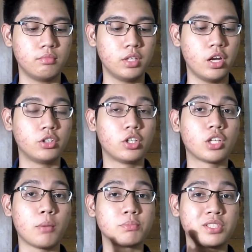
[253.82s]
they are the
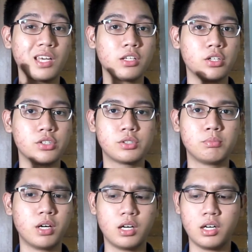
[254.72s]
top sellers
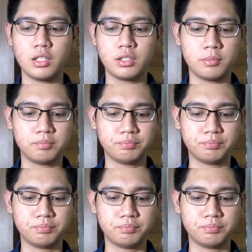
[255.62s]
but